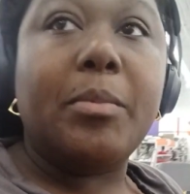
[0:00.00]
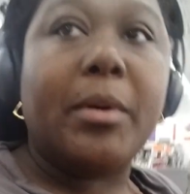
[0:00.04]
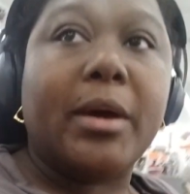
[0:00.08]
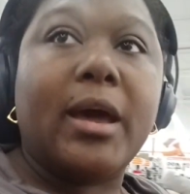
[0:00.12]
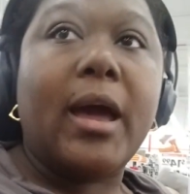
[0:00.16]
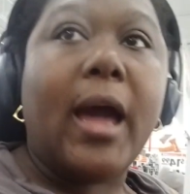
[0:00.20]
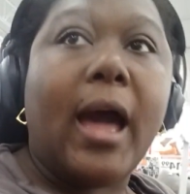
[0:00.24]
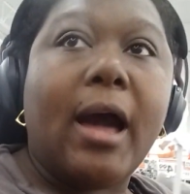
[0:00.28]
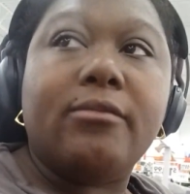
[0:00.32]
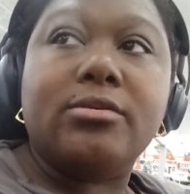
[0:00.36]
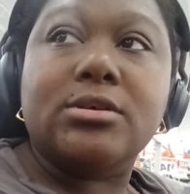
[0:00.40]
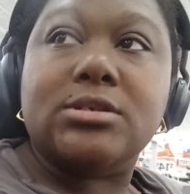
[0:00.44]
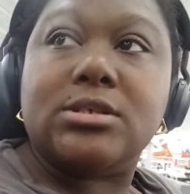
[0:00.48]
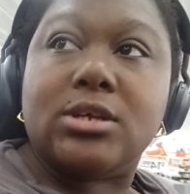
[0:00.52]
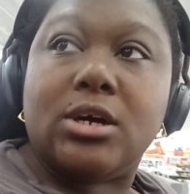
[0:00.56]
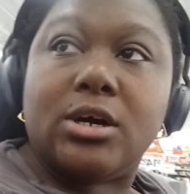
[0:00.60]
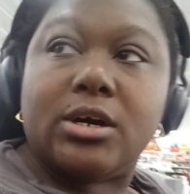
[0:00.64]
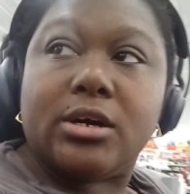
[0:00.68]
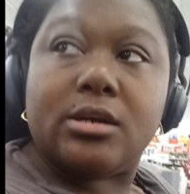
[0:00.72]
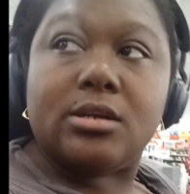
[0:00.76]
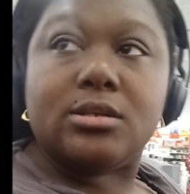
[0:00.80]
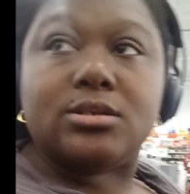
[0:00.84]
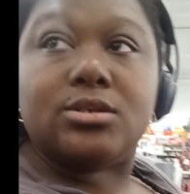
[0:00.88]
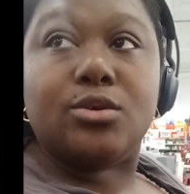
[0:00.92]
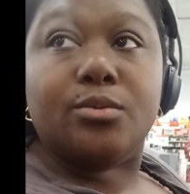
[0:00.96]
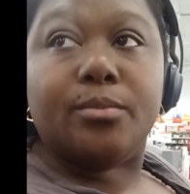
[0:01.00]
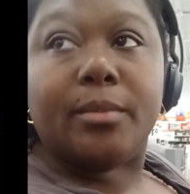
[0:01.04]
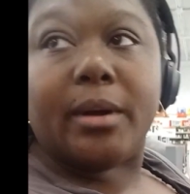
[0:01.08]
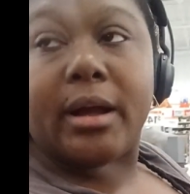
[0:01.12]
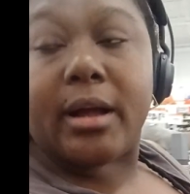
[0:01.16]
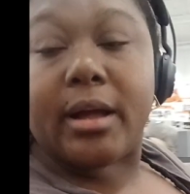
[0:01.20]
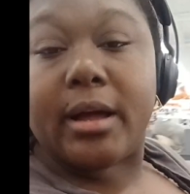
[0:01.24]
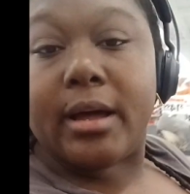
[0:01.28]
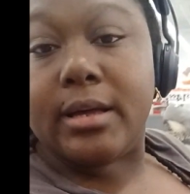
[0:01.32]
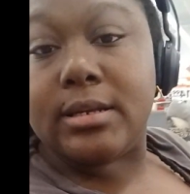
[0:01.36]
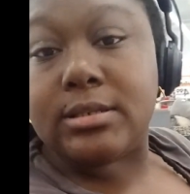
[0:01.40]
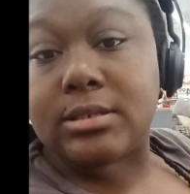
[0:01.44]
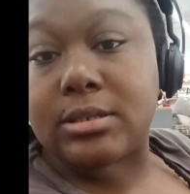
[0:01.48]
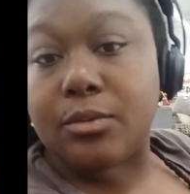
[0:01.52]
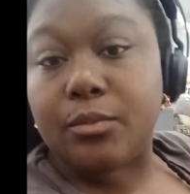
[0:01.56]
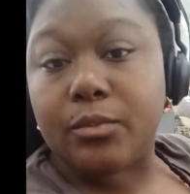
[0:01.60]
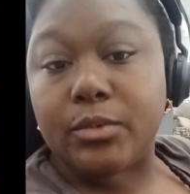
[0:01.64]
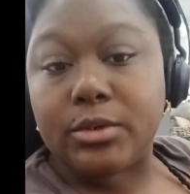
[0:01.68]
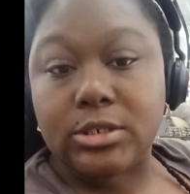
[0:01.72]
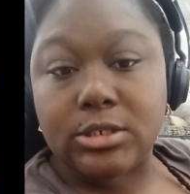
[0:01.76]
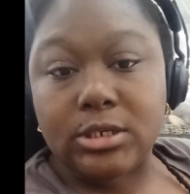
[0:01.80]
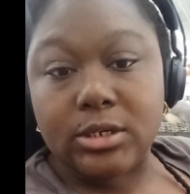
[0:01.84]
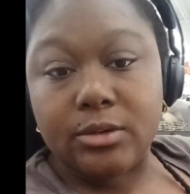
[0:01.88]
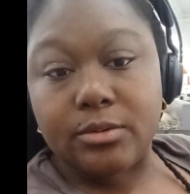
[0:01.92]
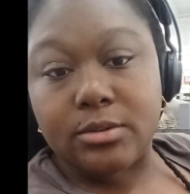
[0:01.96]
But I was talking to my cousin
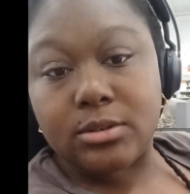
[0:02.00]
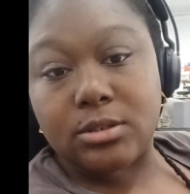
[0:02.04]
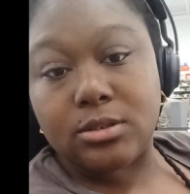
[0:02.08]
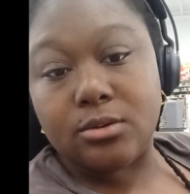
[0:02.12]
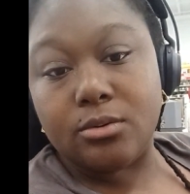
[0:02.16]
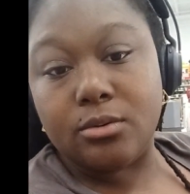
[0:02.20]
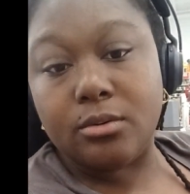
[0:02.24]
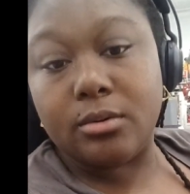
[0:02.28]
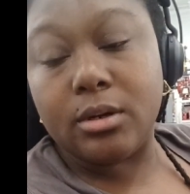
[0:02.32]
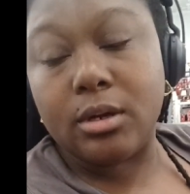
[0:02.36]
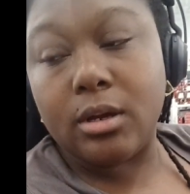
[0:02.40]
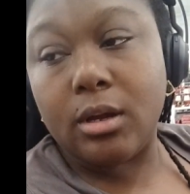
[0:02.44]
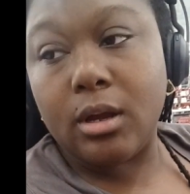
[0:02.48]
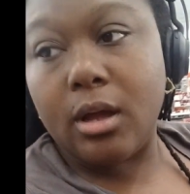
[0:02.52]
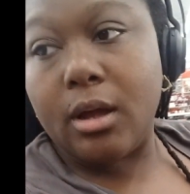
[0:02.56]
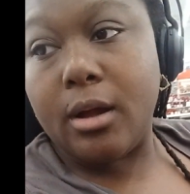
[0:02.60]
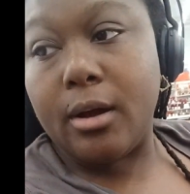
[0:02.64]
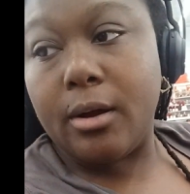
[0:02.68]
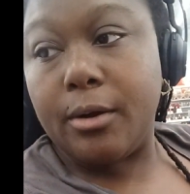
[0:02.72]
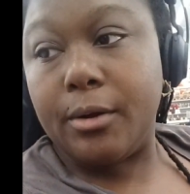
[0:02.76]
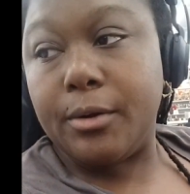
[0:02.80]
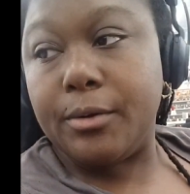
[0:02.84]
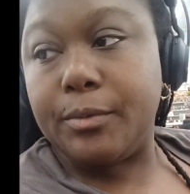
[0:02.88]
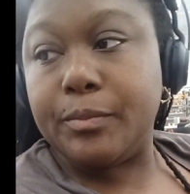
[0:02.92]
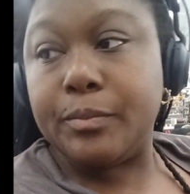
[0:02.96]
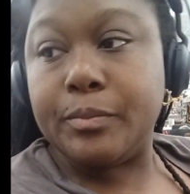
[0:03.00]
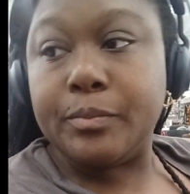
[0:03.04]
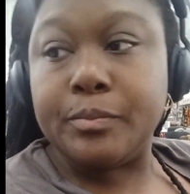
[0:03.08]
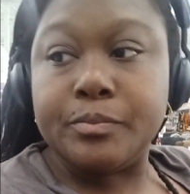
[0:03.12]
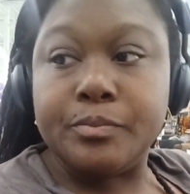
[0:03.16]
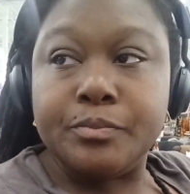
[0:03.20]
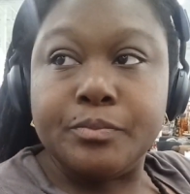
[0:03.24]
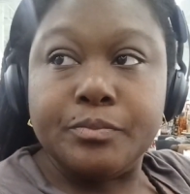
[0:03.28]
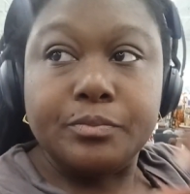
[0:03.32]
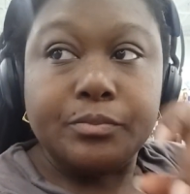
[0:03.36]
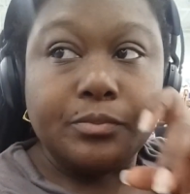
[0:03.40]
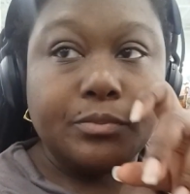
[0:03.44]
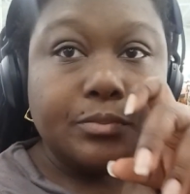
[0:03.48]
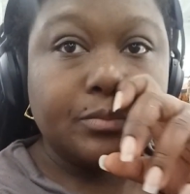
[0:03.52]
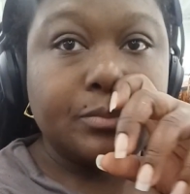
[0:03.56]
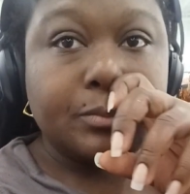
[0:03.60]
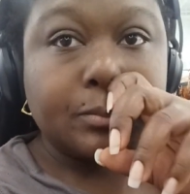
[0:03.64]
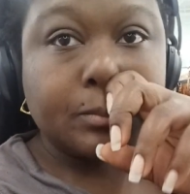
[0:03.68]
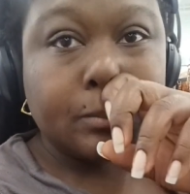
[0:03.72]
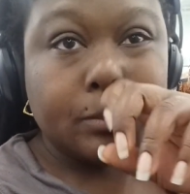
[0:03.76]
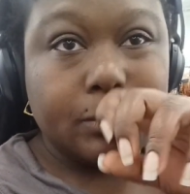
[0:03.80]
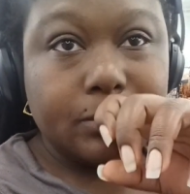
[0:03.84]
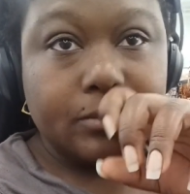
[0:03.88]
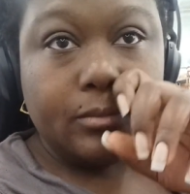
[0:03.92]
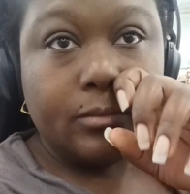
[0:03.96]
when she was doing
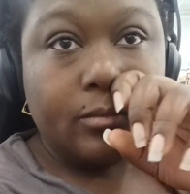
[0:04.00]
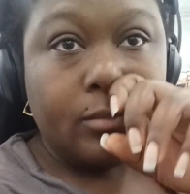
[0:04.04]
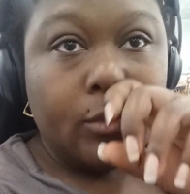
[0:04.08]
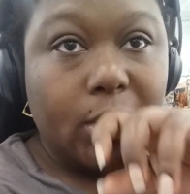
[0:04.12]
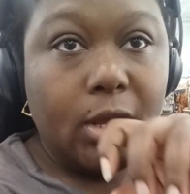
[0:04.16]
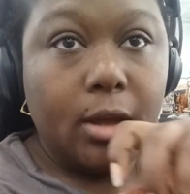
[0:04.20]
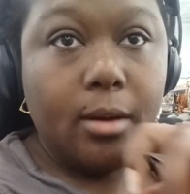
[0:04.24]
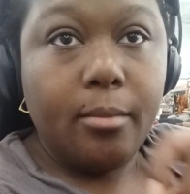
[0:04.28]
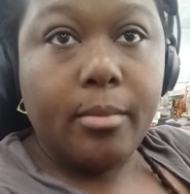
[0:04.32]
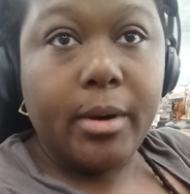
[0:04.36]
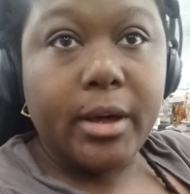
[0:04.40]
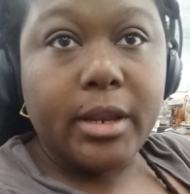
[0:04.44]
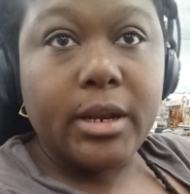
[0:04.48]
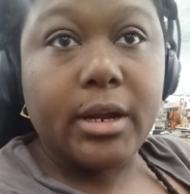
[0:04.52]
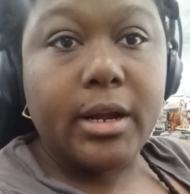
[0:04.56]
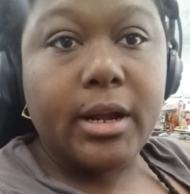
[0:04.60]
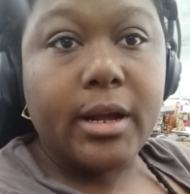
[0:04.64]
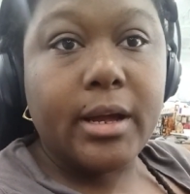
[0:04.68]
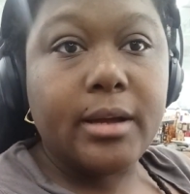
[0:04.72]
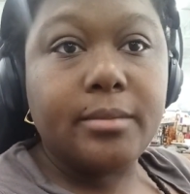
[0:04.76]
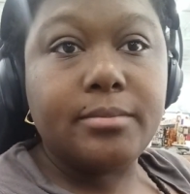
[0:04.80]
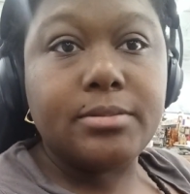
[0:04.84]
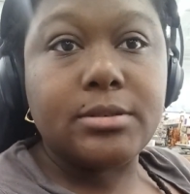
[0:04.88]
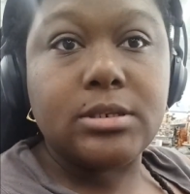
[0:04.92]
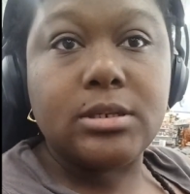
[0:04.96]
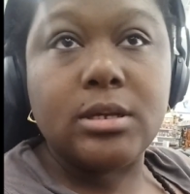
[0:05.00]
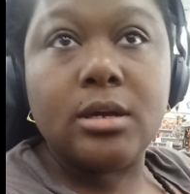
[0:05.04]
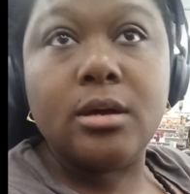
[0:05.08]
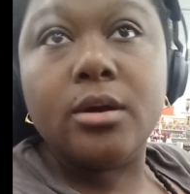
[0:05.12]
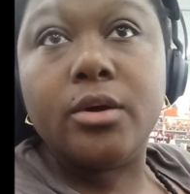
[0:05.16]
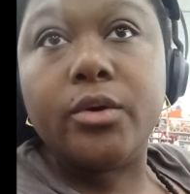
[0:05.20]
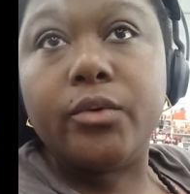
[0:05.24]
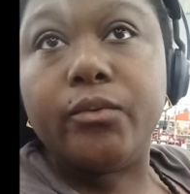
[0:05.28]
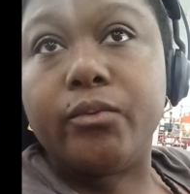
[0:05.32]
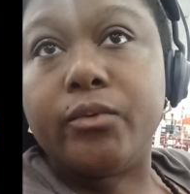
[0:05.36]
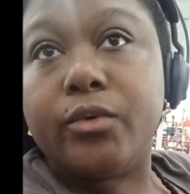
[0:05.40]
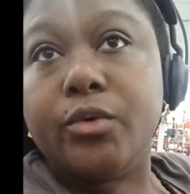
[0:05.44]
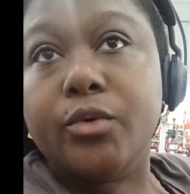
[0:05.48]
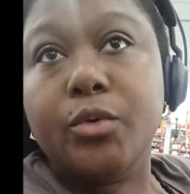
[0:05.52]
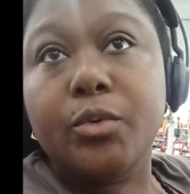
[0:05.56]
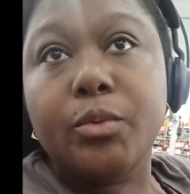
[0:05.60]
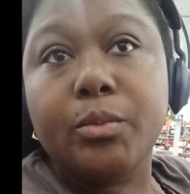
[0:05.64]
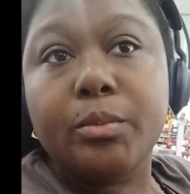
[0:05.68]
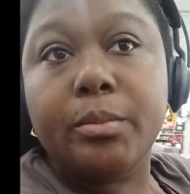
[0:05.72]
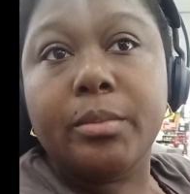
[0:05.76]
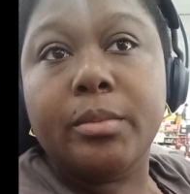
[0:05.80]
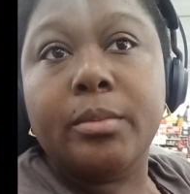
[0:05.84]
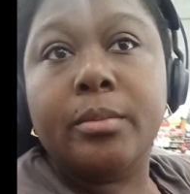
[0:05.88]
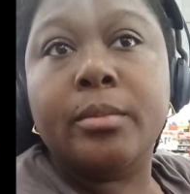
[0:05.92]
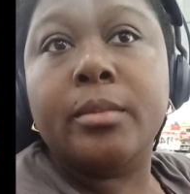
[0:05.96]
Buttercup's
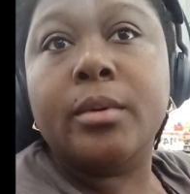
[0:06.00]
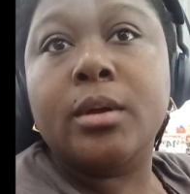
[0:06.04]
groom